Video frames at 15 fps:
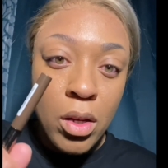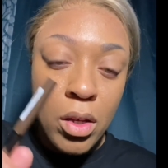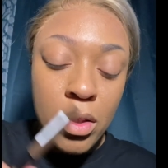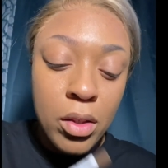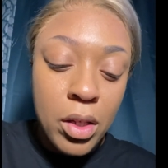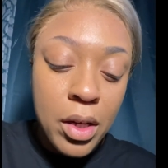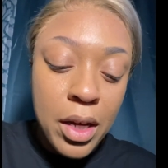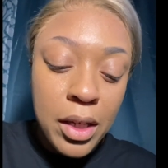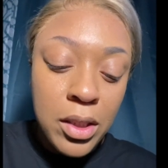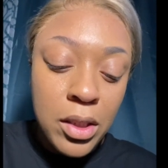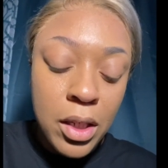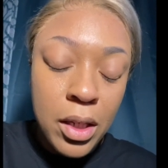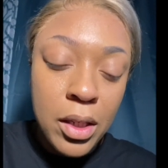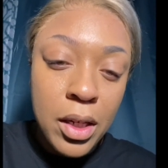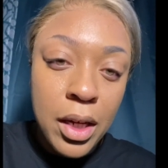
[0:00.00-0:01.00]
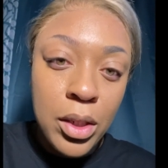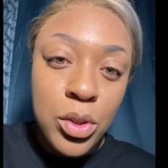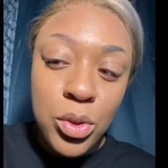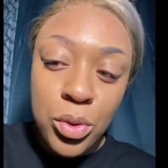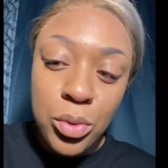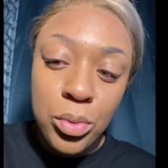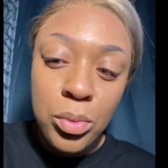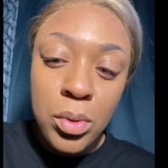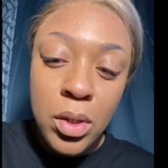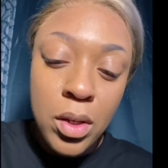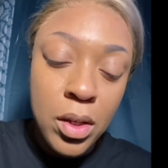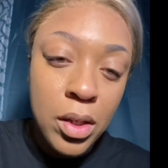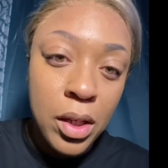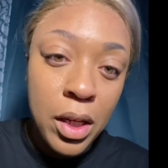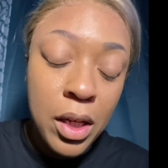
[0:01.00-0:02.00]
The next thing that I do
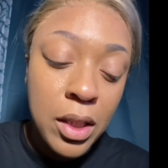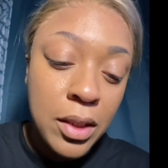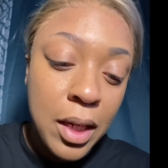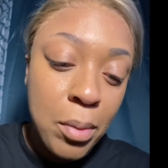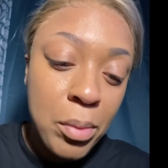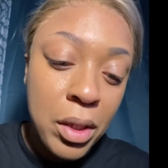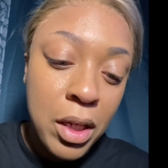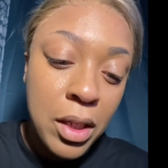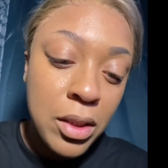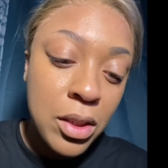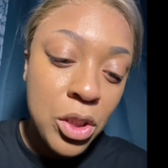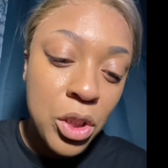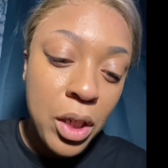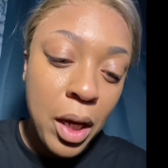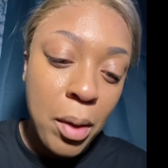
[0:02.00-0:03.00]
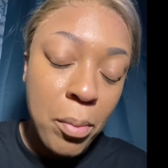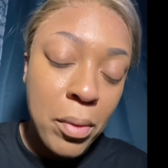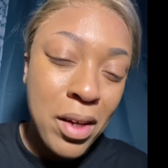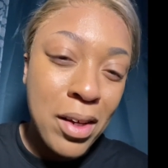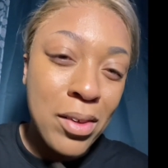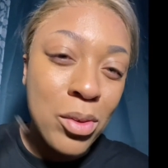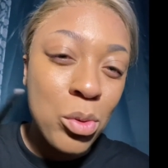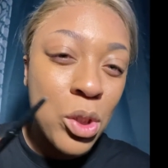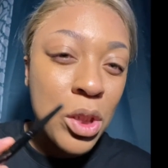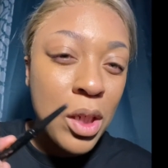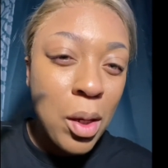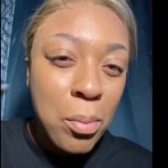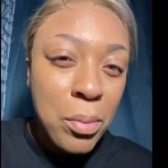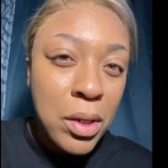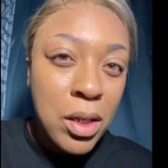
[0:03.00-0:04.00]
is I begin to shape. Now,
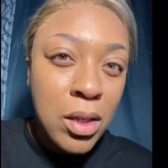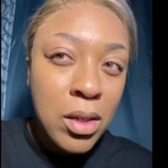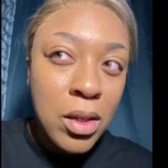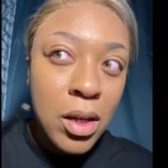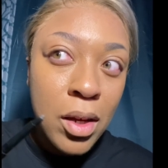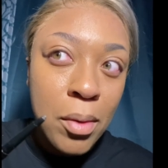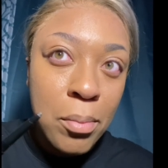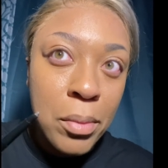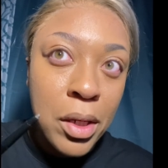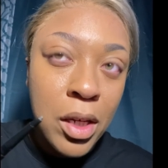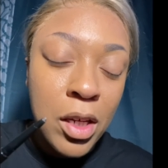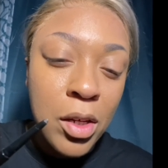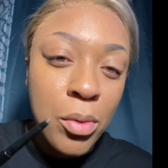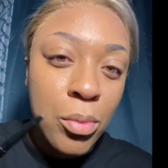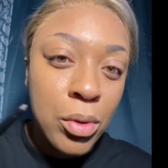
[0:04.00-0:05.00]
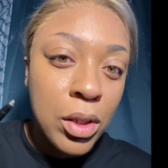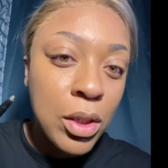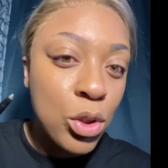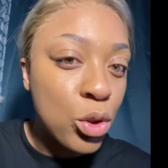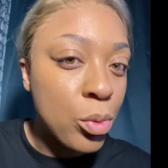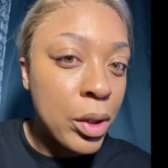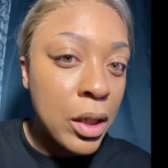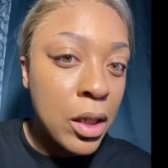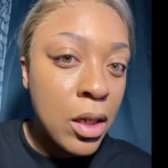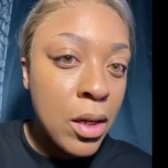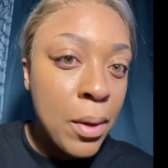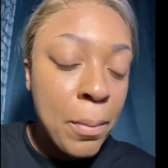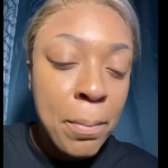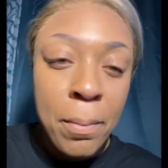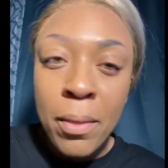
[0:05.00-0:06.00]
shaping can be really tricky,
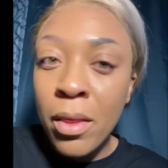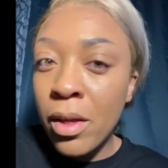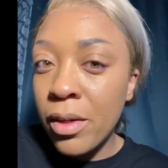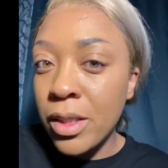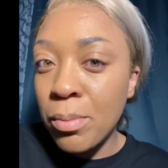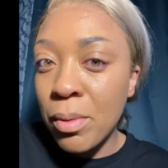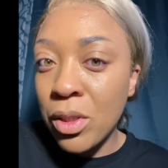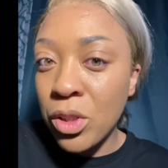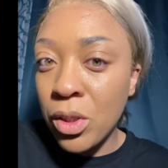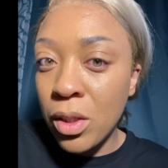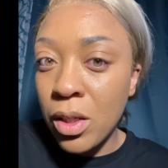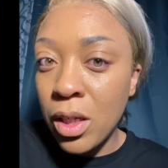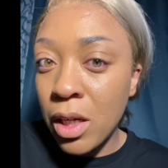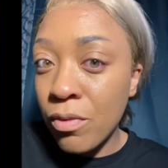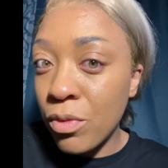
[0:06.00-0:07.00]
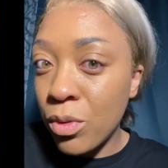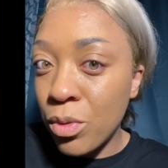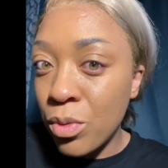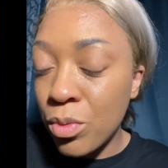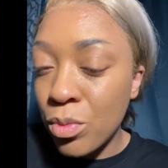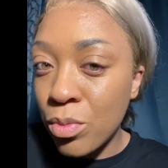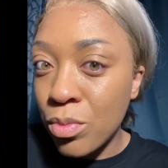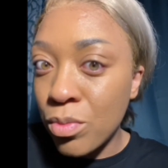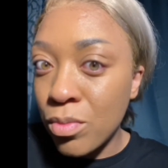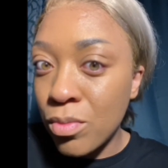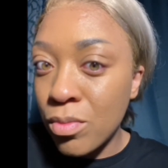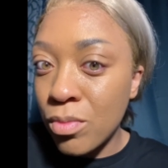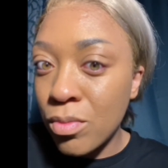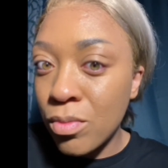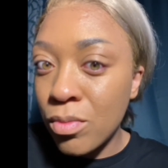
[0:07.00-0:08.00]
especially if you
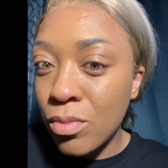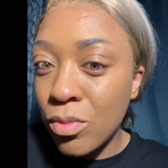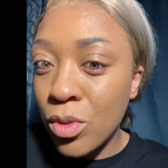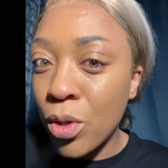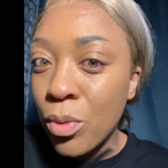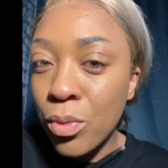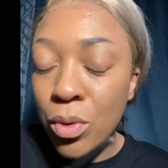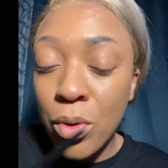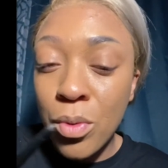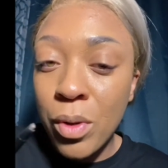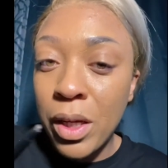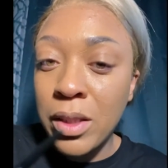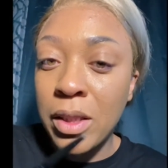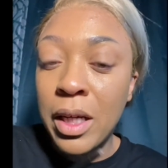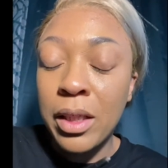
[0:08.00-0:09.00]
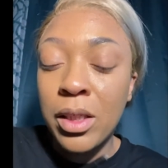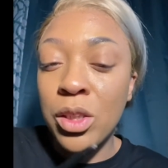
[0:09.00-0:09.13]
don't know exactly the